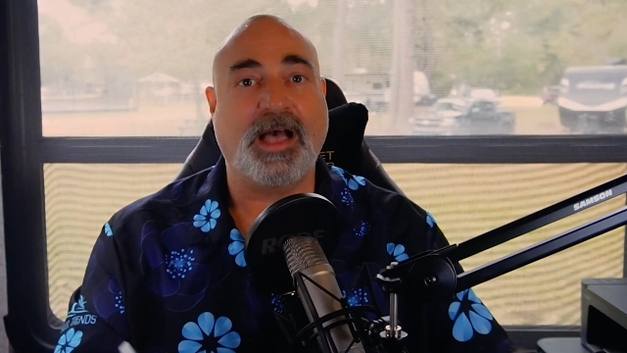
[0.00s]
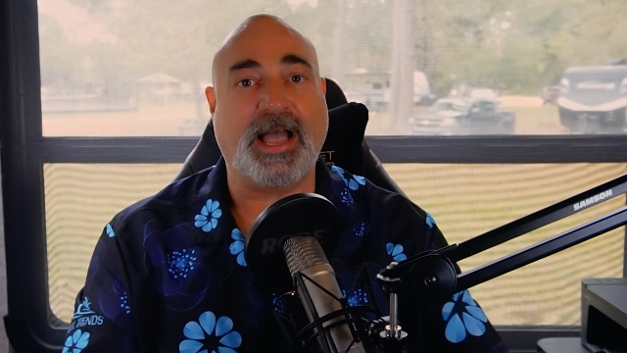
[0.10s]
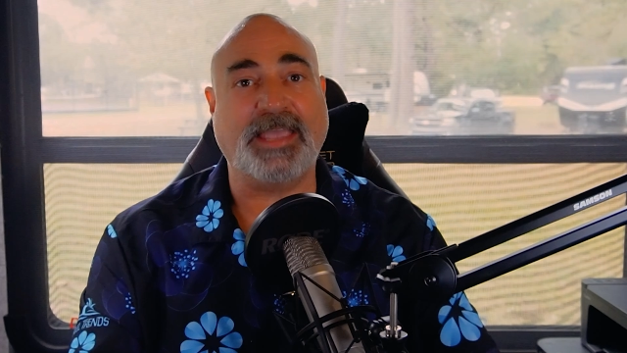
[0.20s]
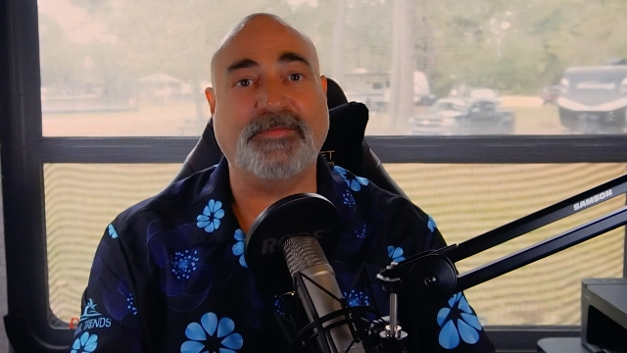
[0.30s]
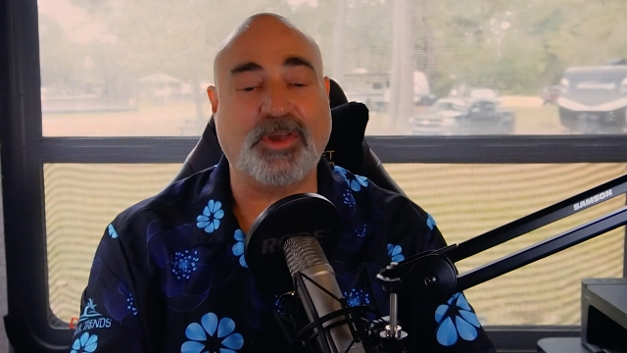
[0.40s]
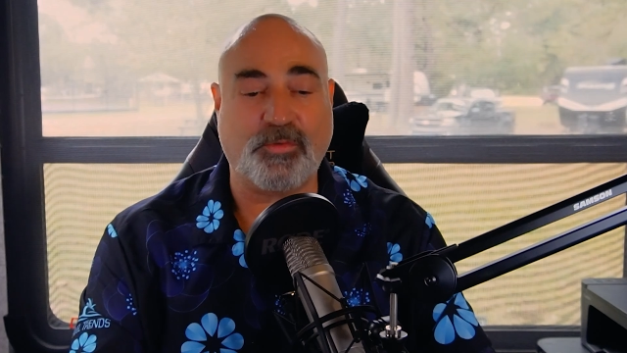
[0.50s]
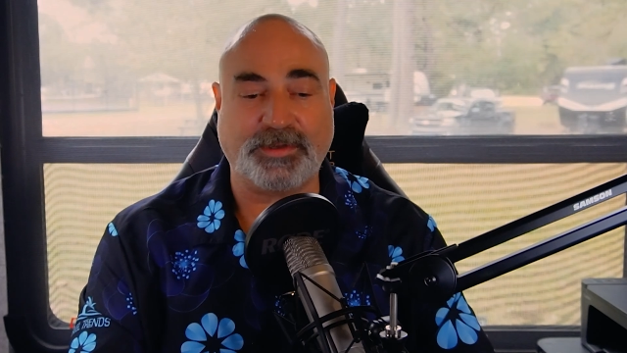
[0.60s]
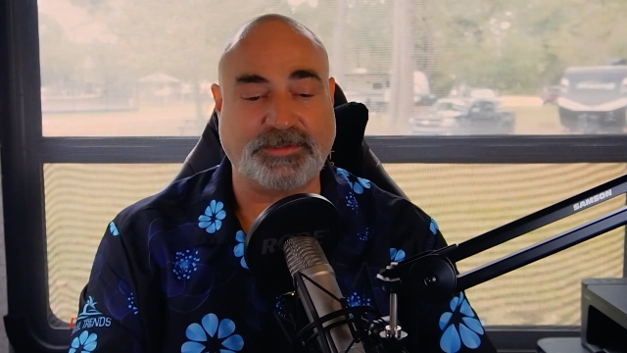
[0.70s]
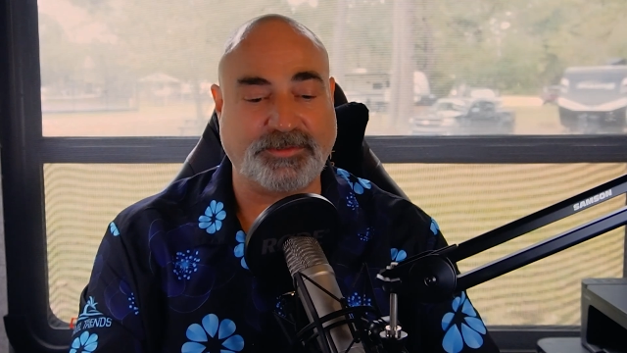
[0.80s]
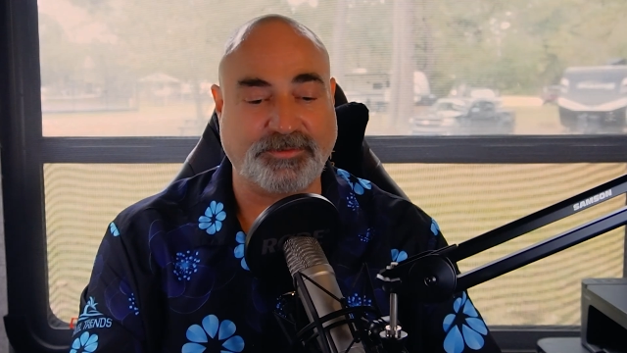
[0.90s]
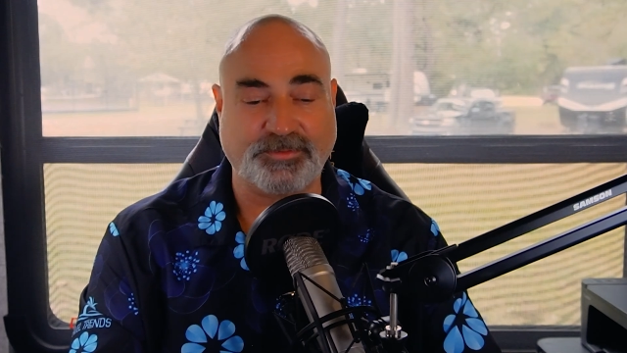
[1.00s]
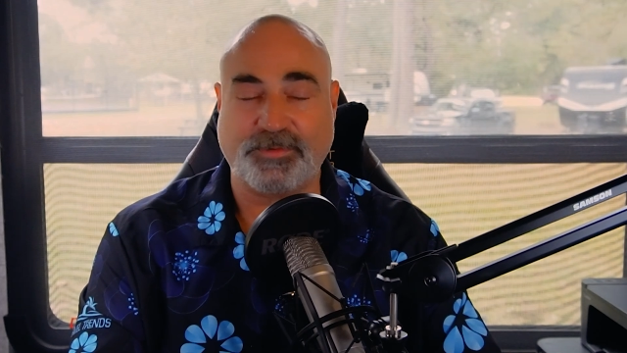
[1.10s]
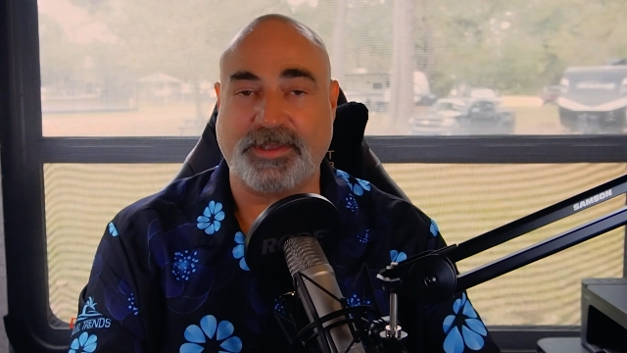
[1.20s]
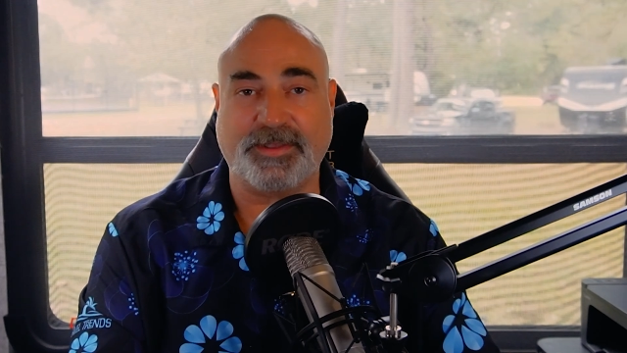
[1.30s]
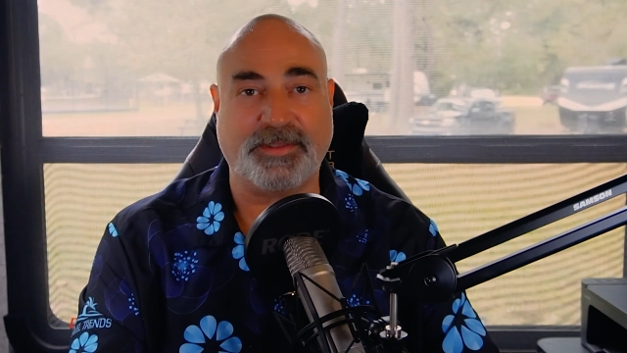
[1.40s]
I even go
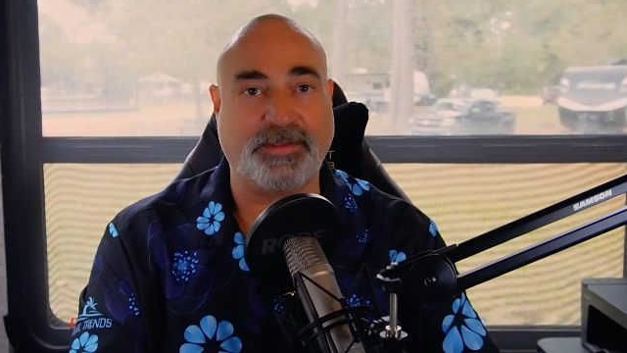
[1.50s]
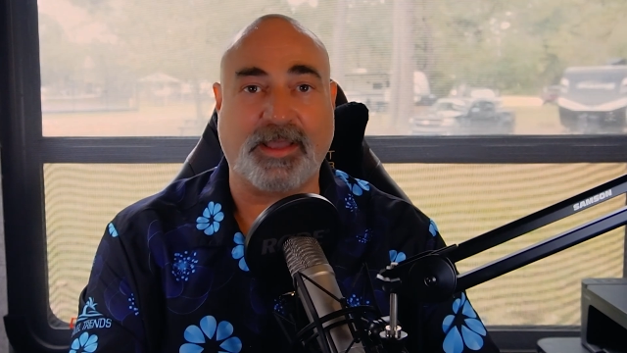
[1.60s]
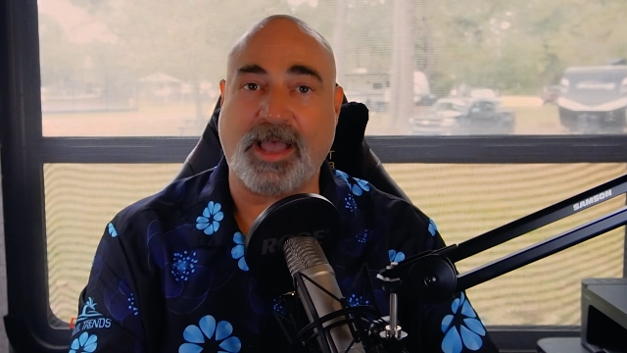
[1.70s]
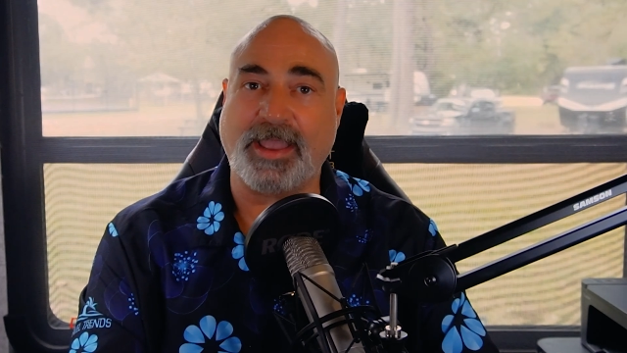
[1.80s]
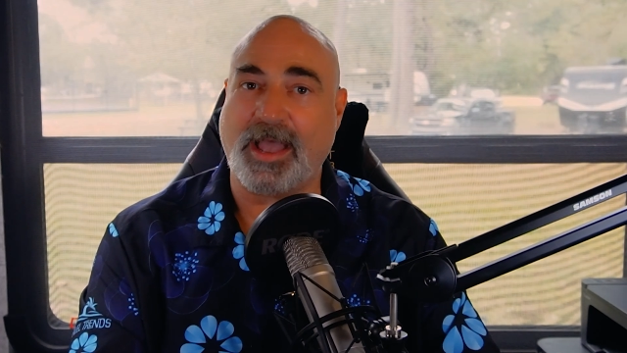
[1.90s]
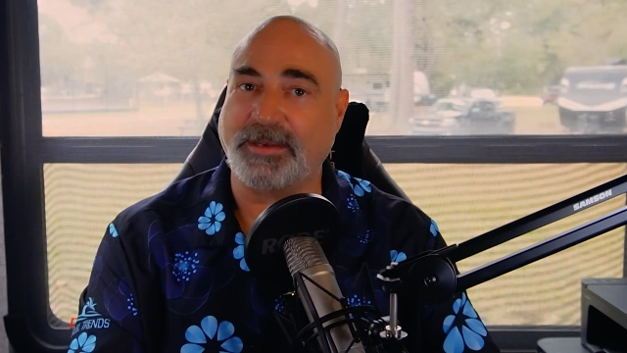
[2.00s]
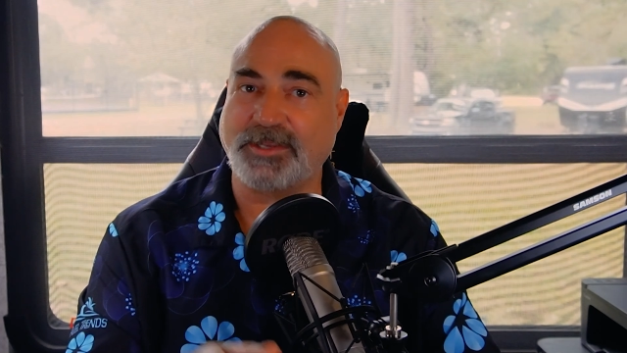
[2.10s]
into, uh, I,